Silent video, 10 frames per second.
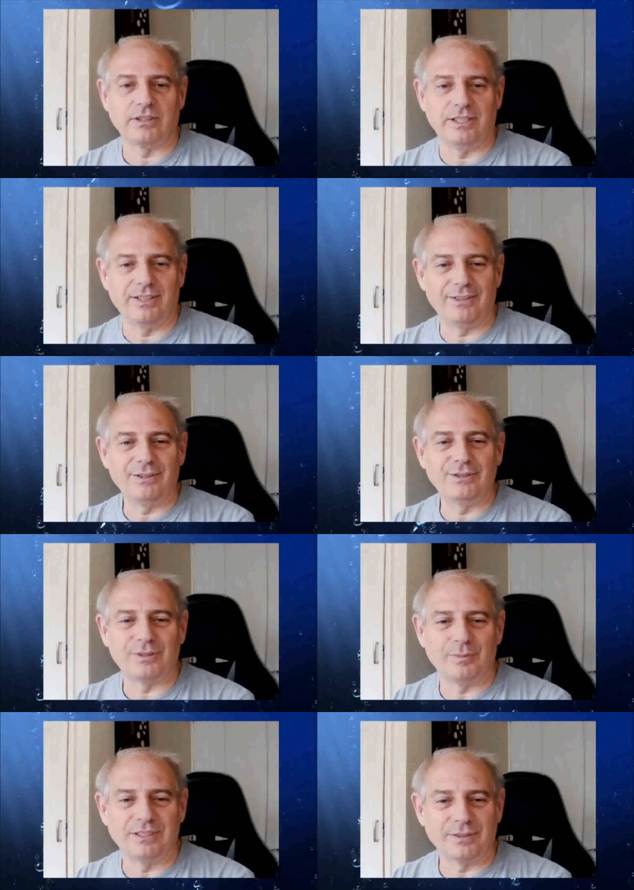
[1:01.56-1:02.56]
there used to
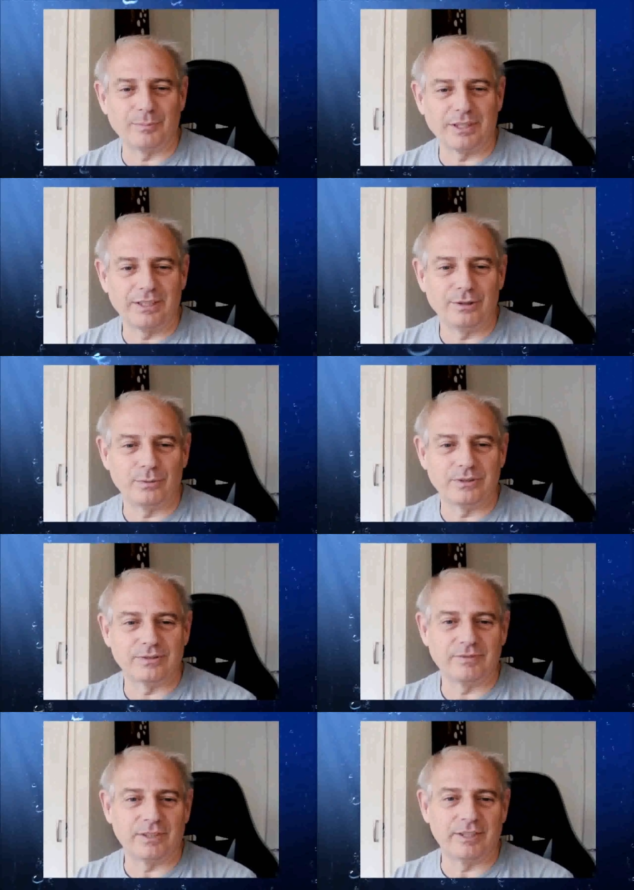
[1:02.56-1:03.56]
be somebody who was
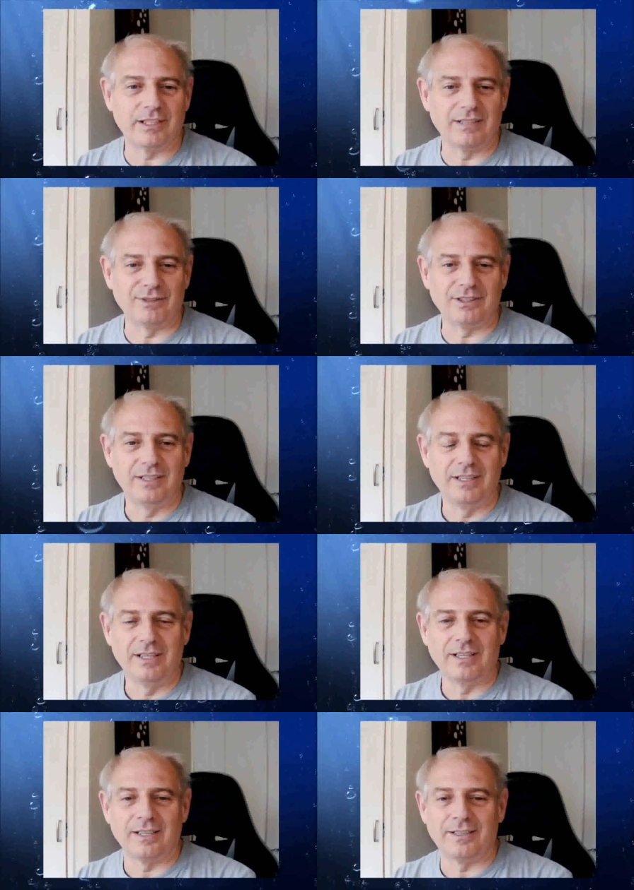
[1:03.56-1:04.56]
very clever,
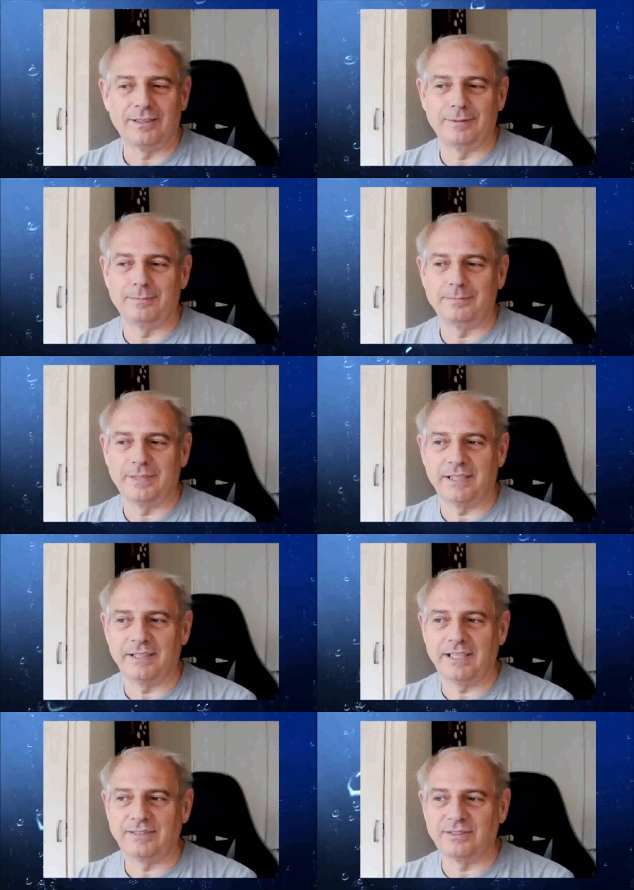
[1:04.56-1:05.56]
and
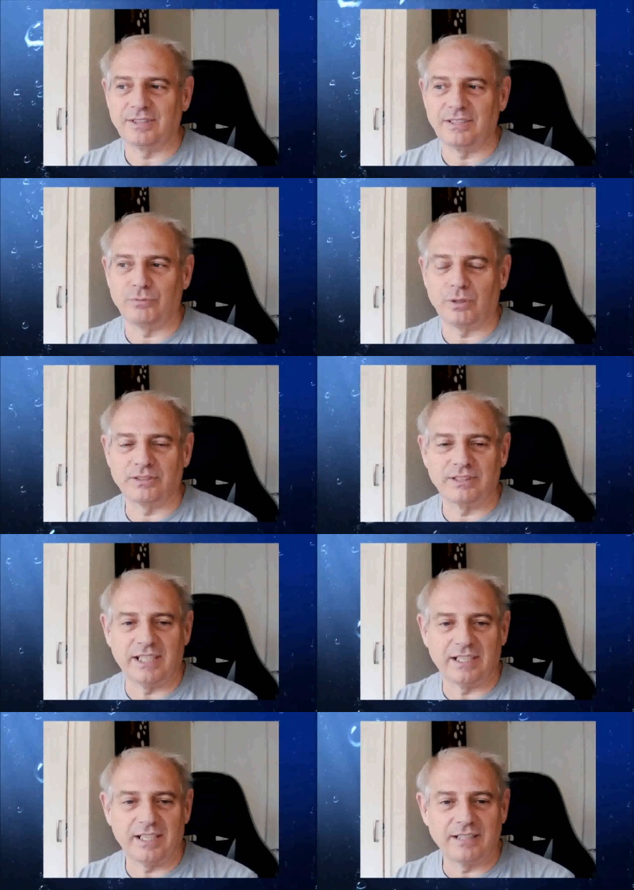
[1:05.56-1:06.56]
that's Steve
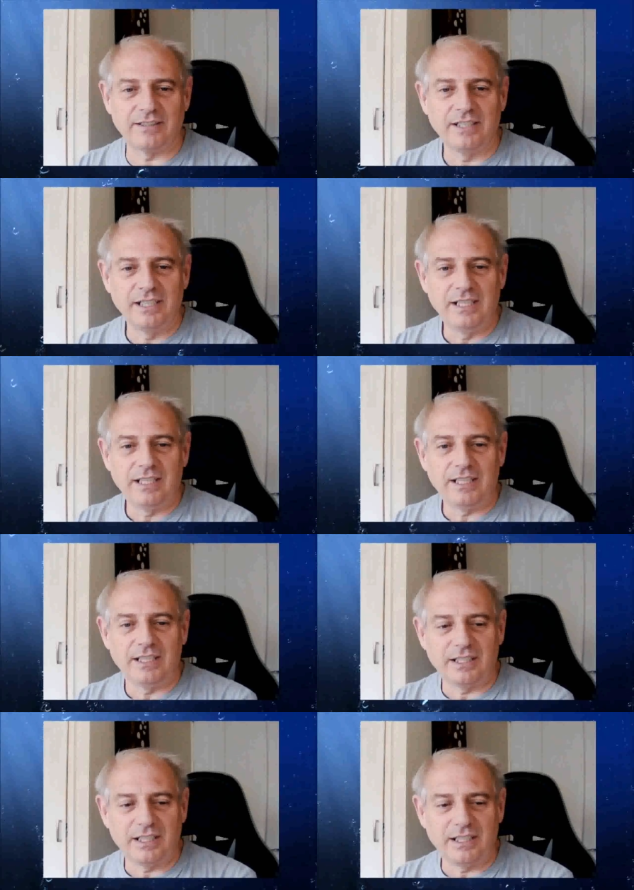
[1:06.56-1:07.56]
Wozniak. And
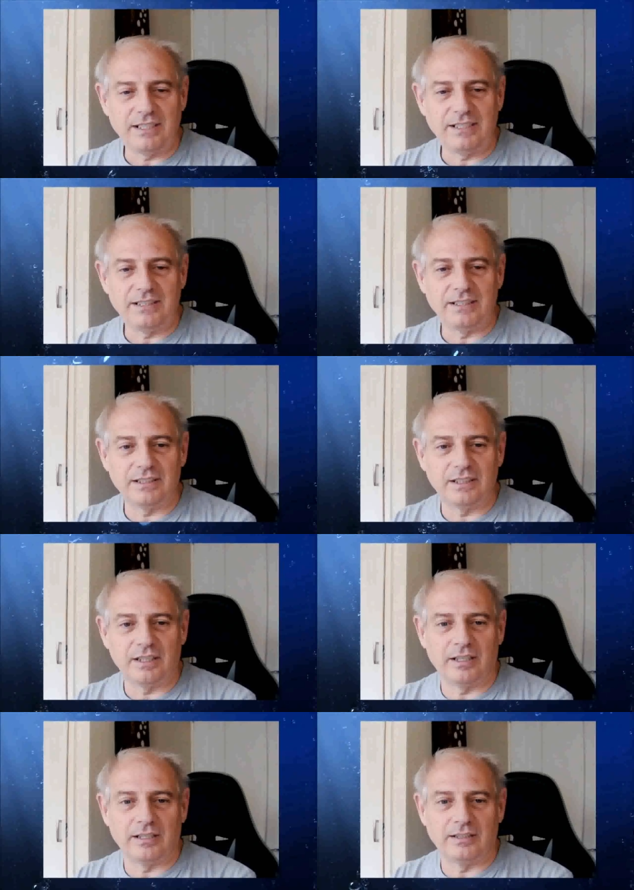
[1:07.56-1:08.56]
he
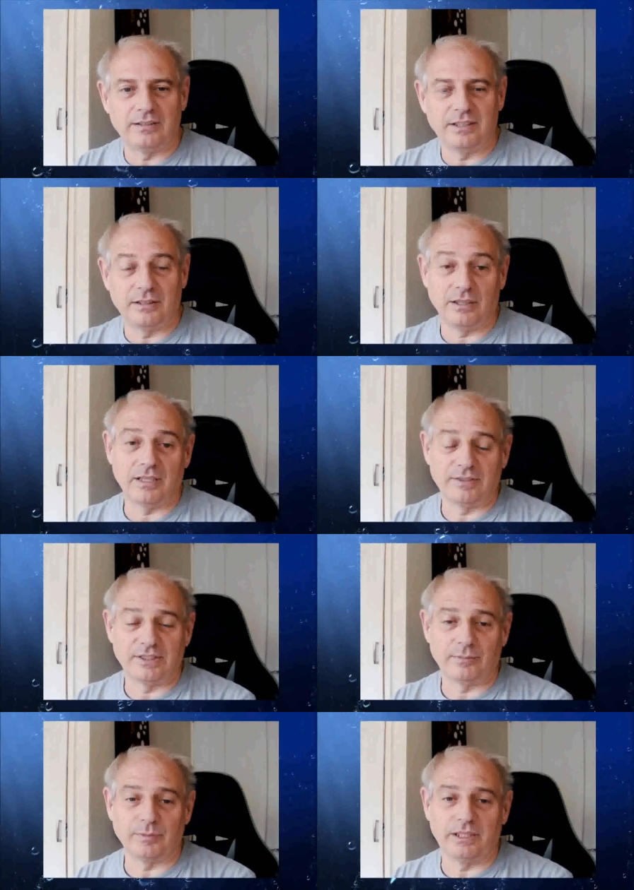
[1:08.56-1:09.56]
did a lot of
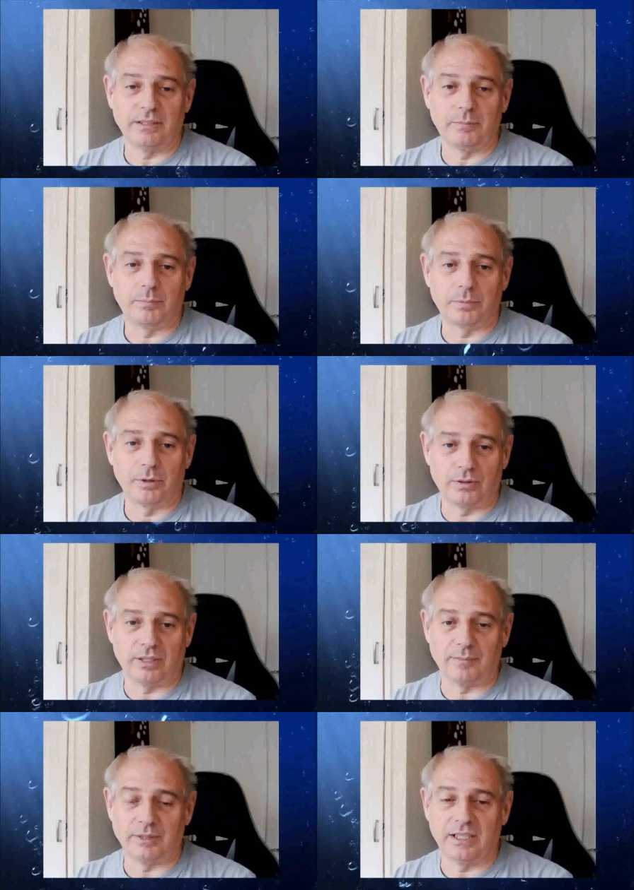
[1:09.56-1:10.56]
assembly
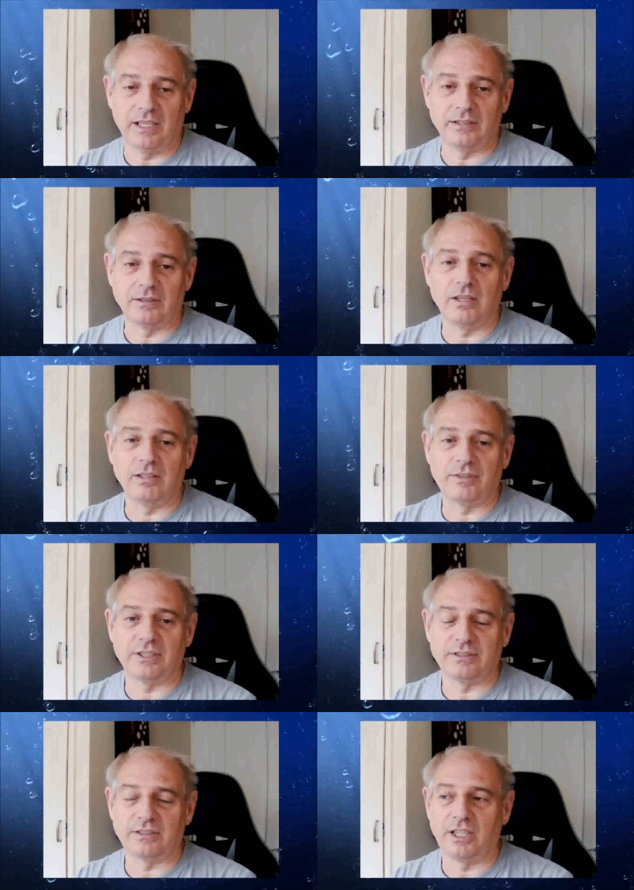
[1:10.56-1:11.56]
programming, and a lot of
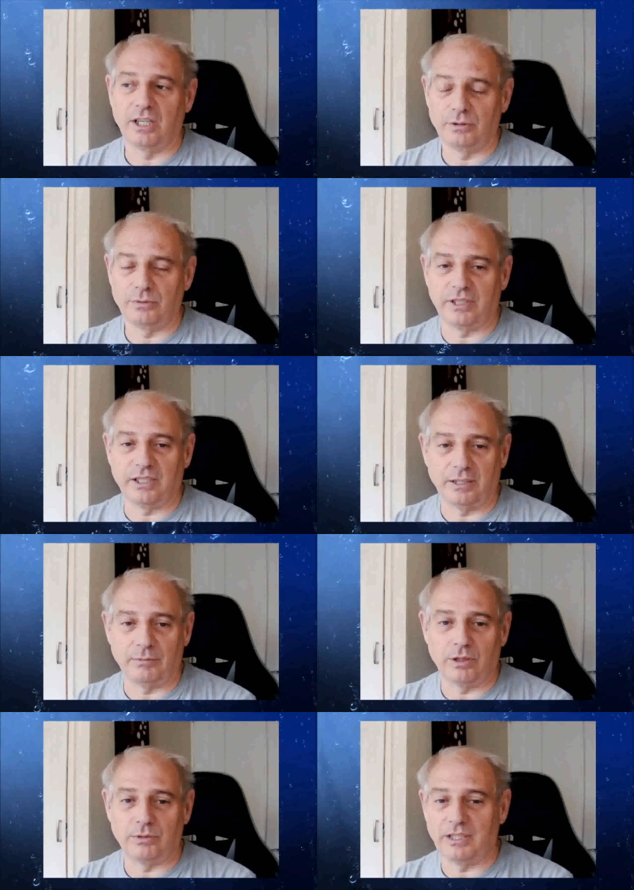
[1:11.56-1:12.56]
this code that he
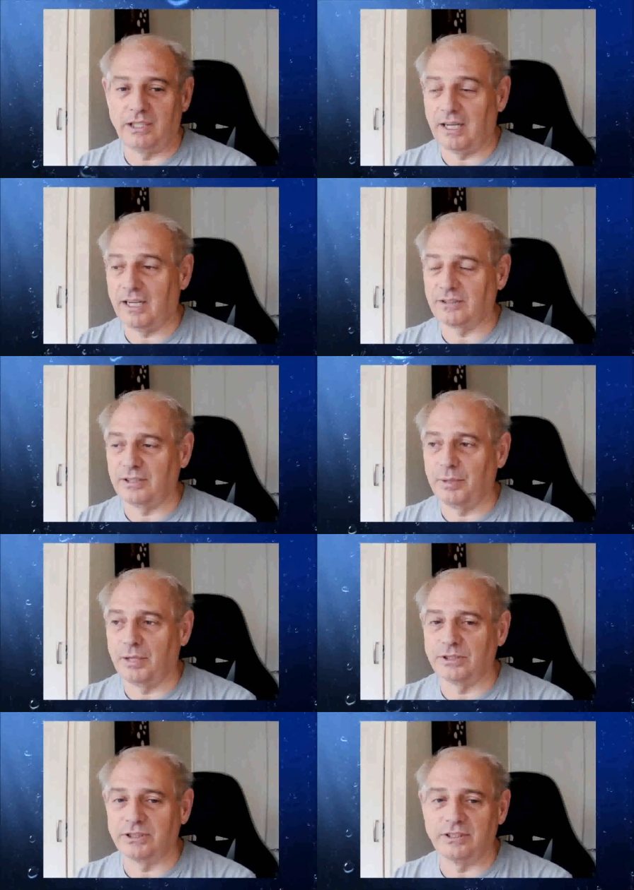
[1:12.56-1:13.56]
wrote, he actually
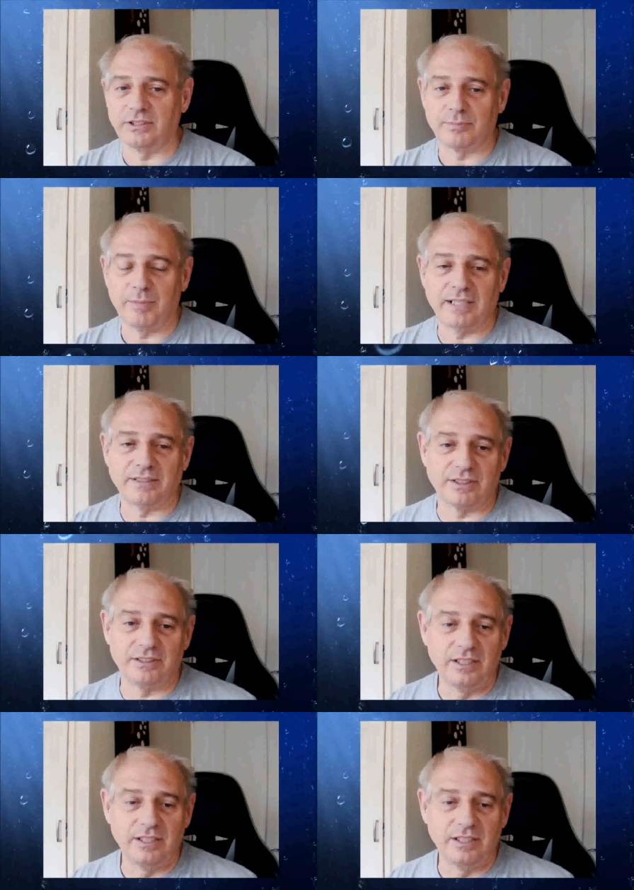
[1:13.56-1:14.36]
published in this magazine.